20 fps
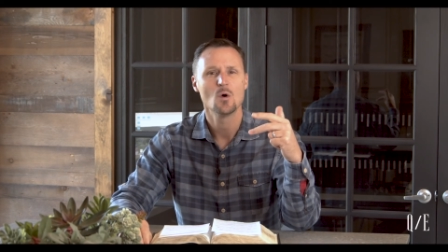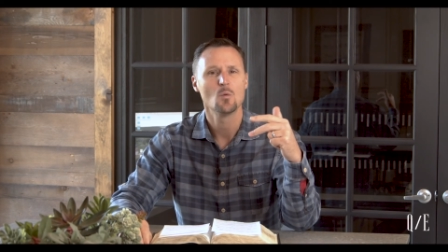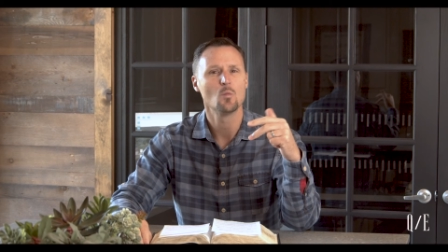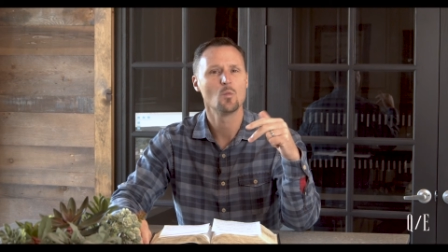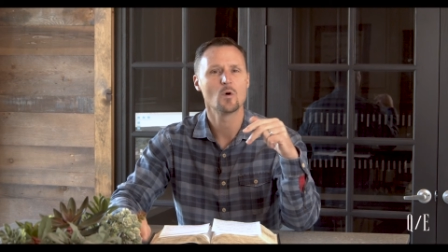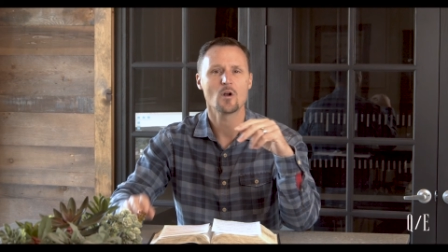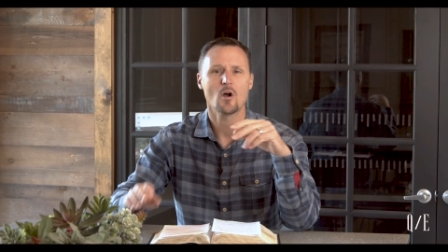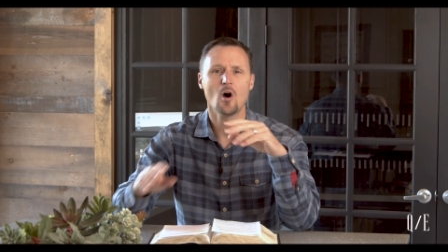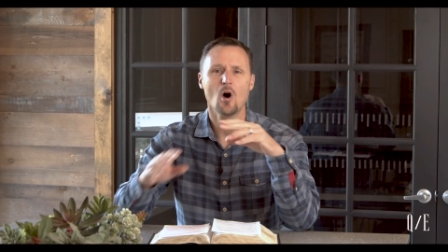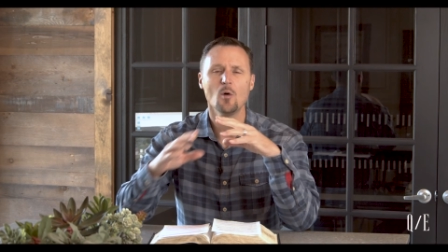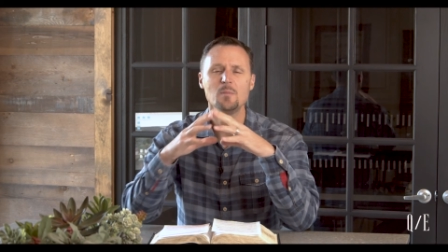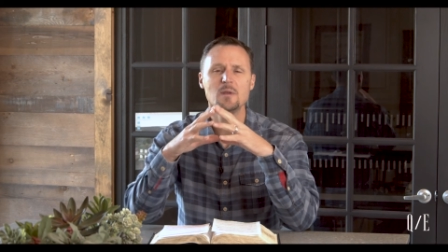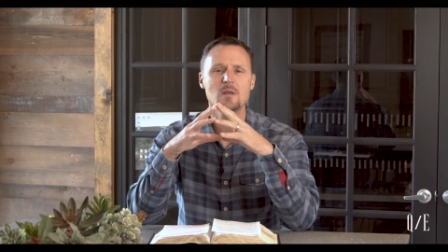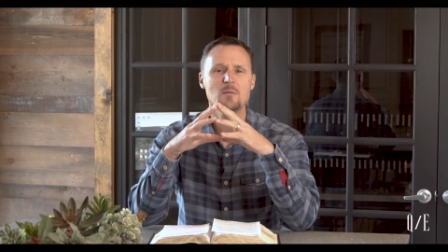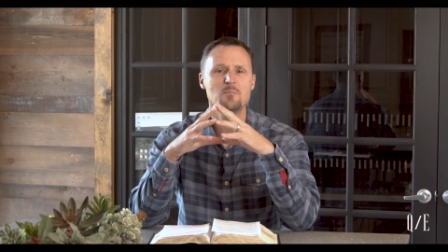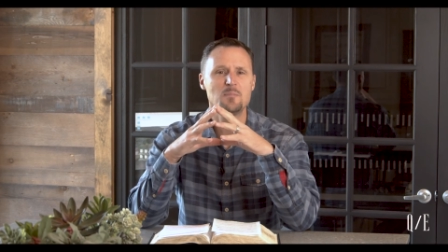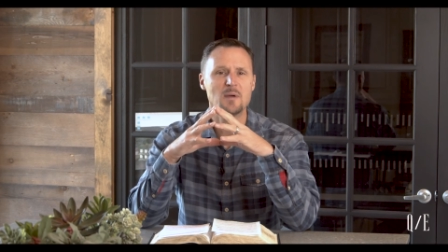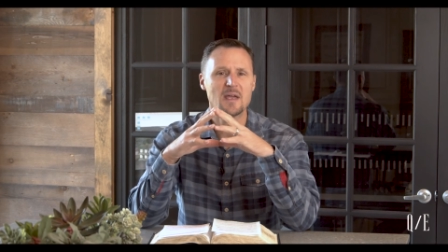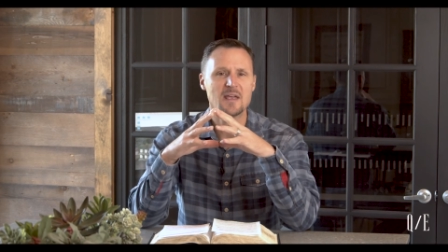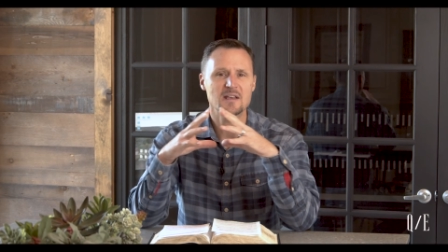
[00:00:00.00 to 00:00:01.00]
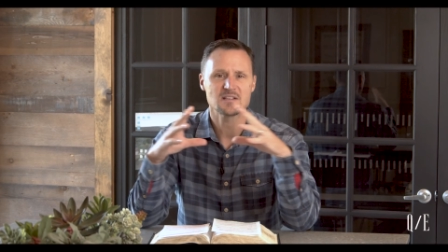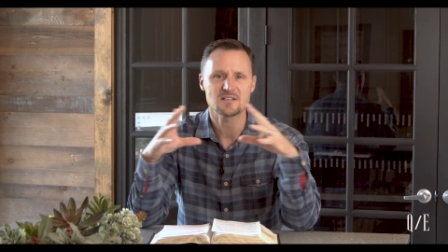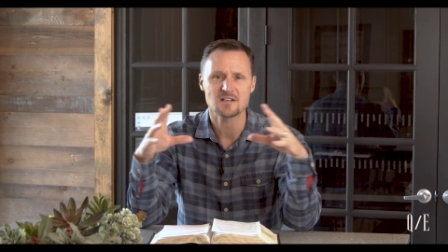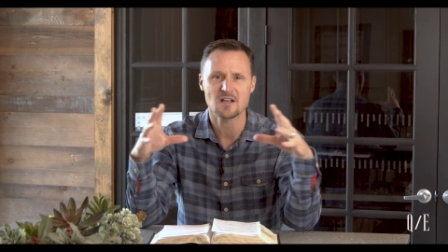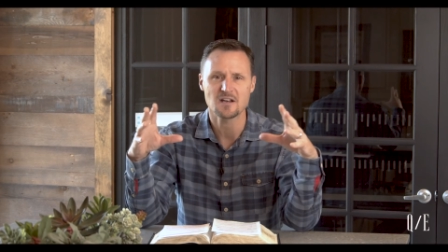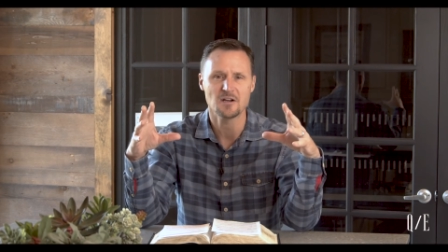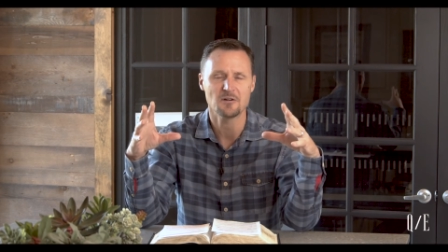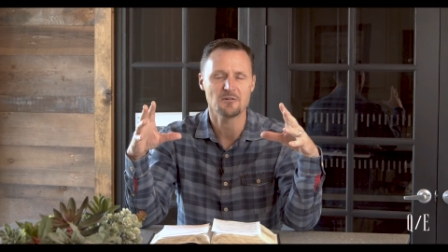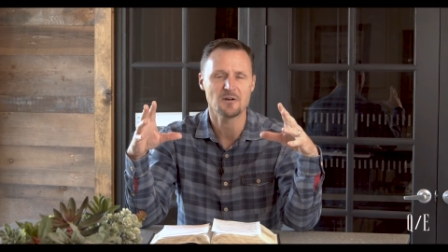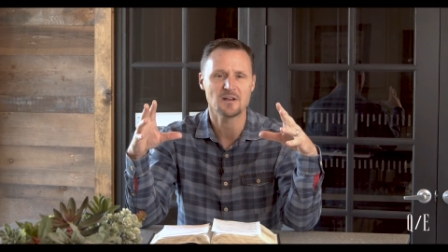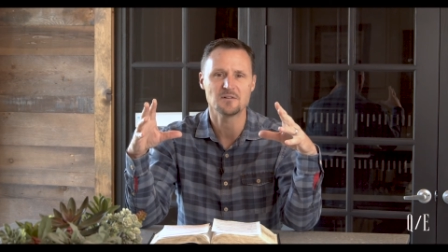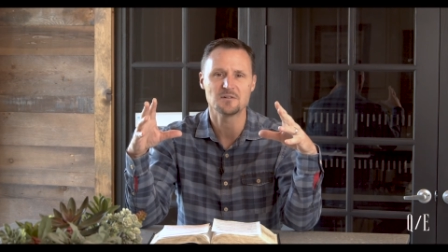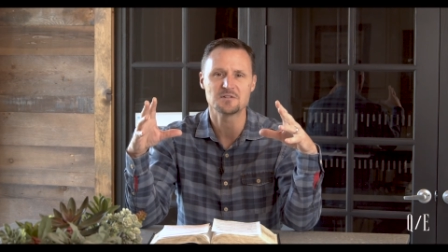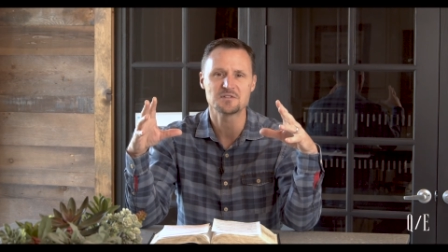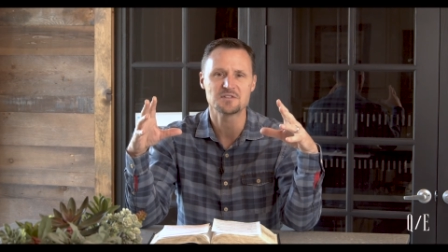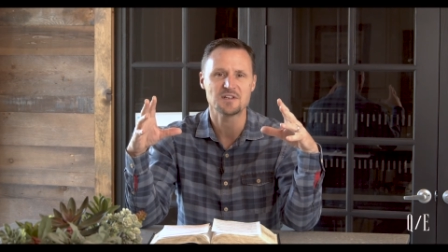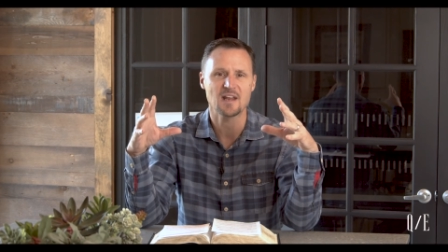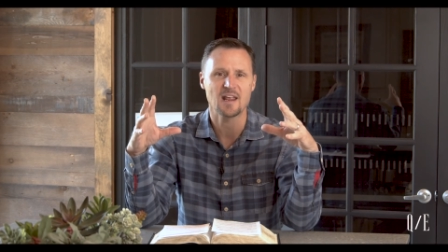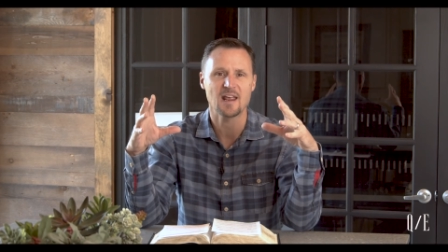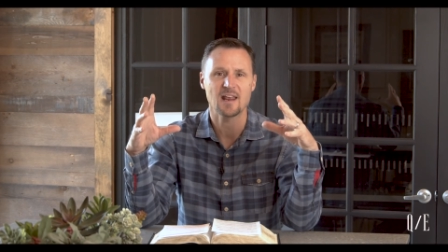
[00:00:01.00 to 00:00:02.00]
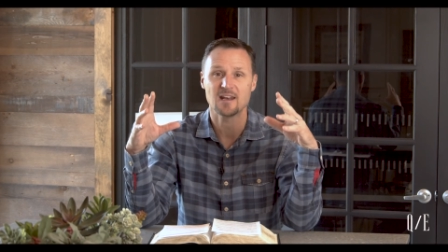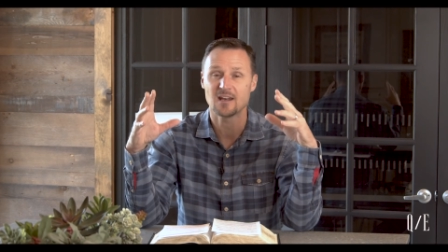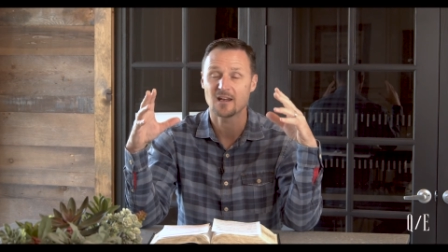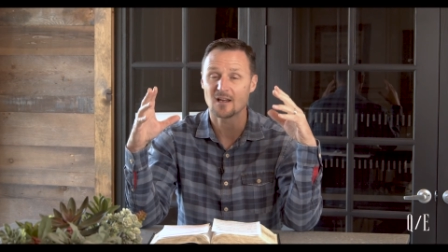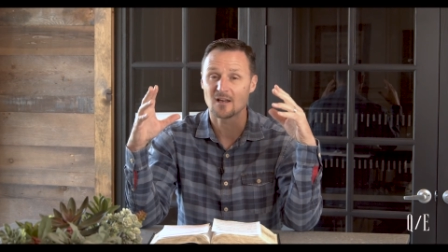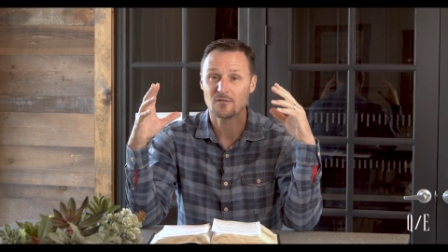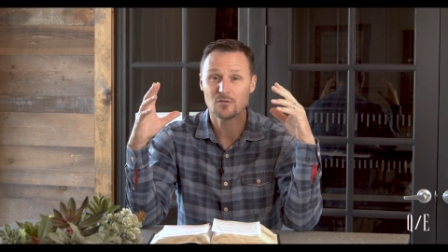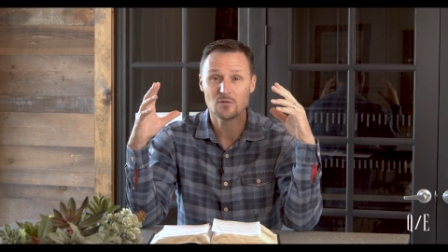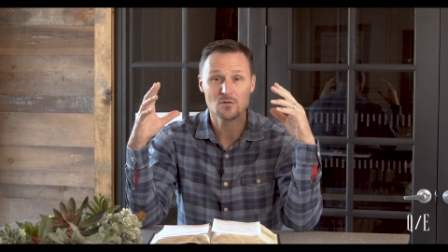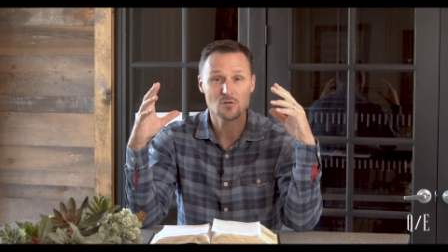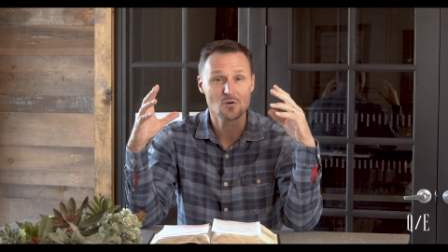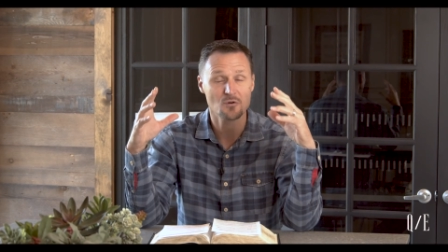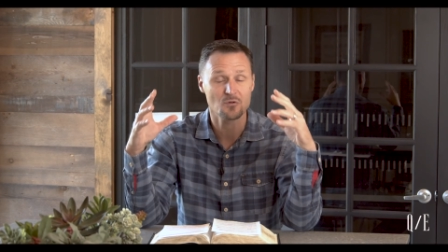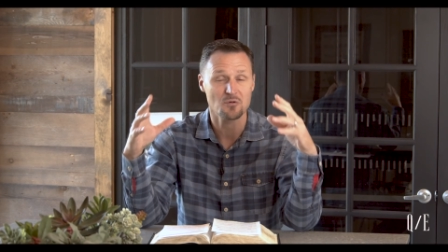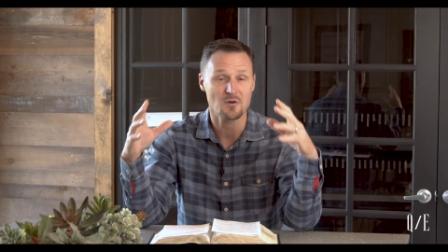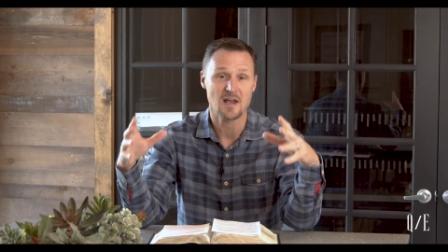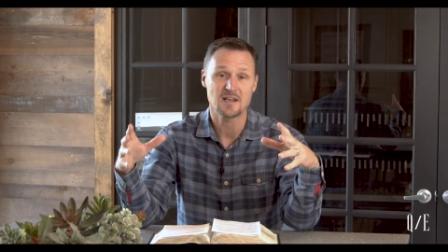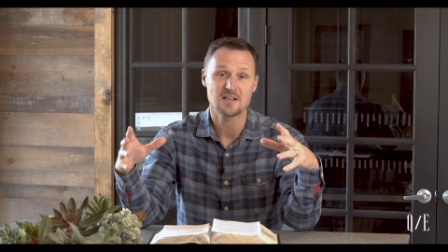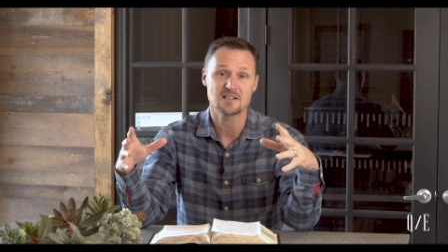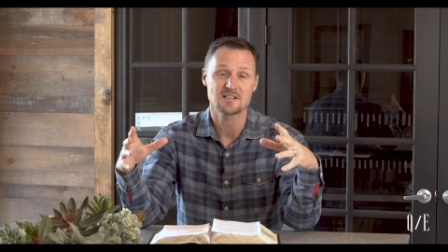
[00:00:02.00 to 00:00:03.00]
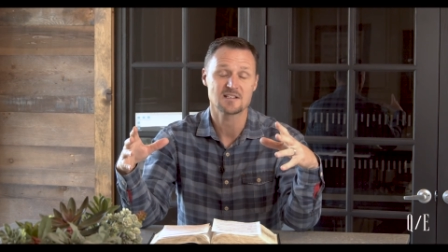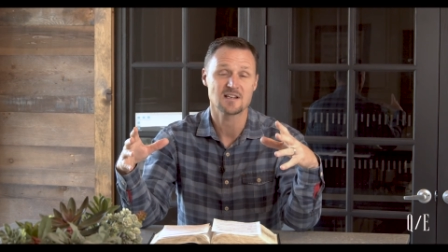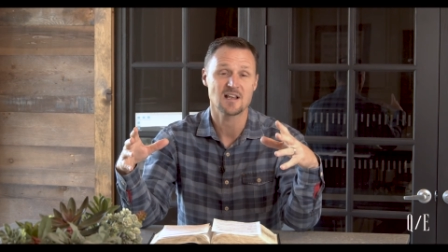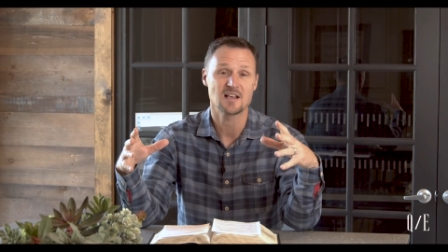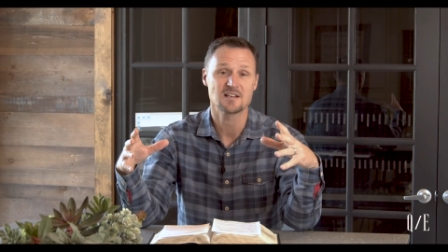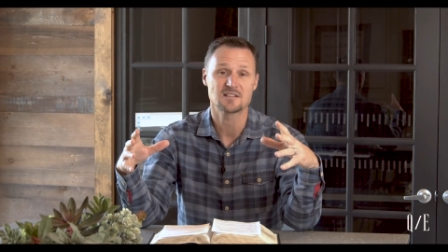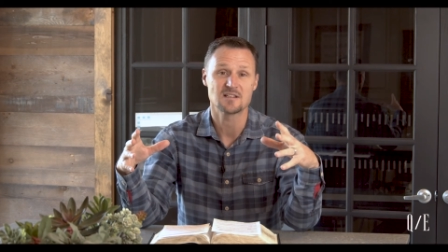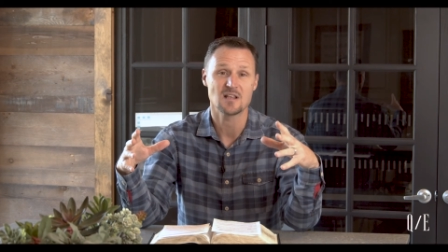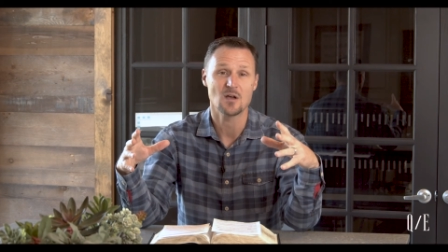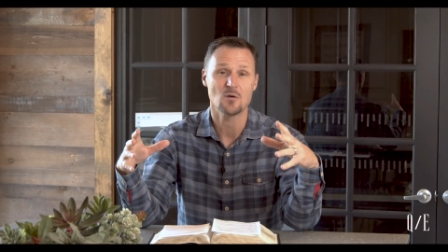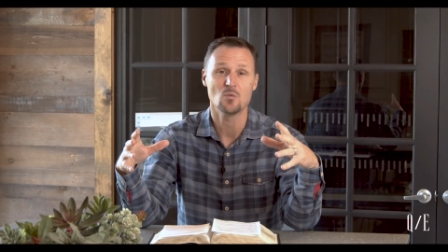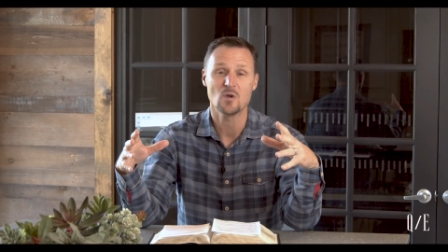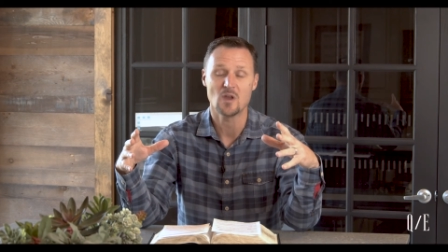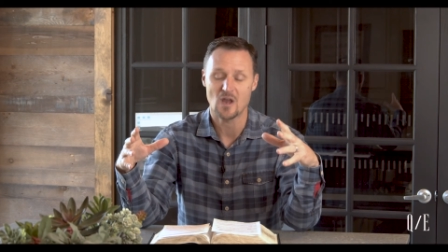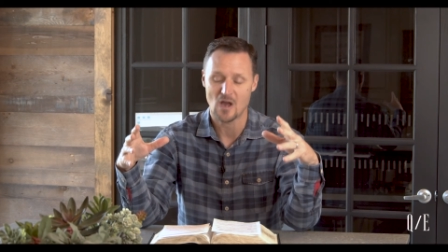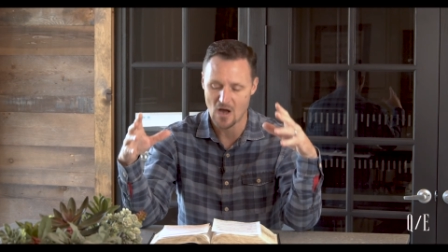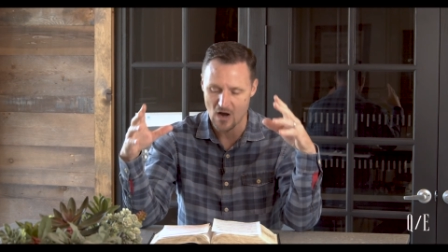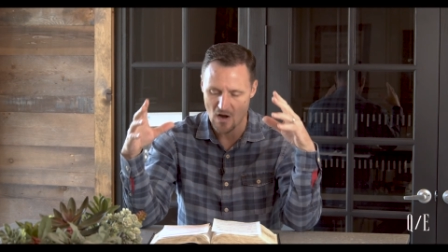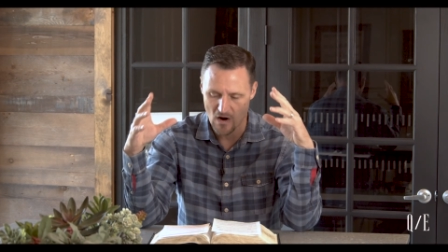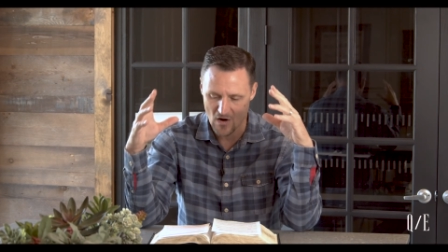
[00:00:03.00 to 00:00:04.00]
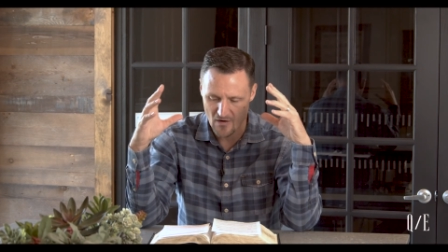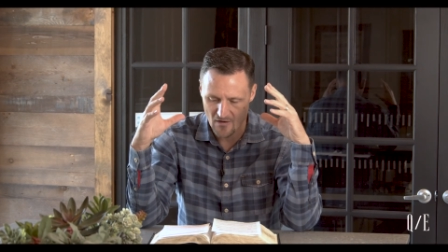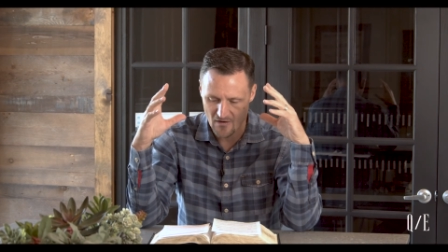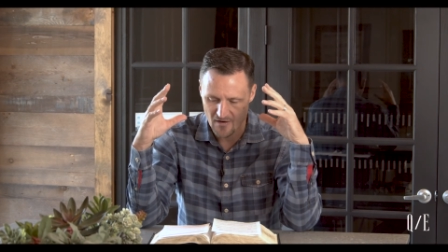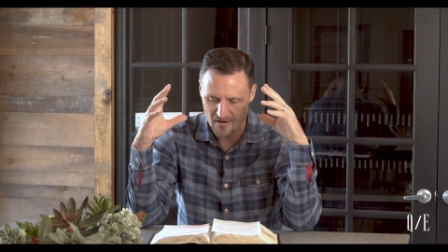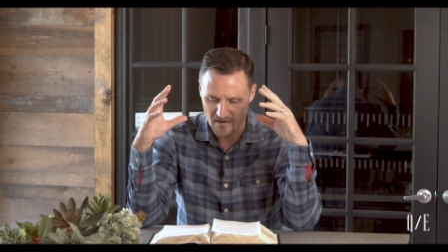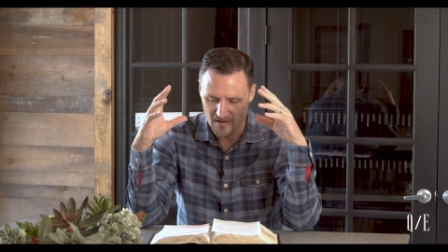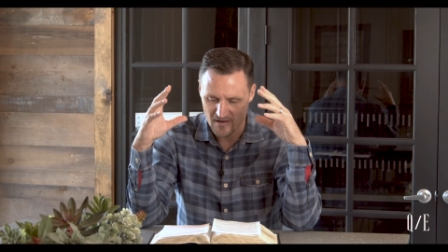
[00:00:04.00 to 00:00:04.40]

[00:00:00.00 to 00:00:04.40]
would all be based on your understanding of who Christ says that we are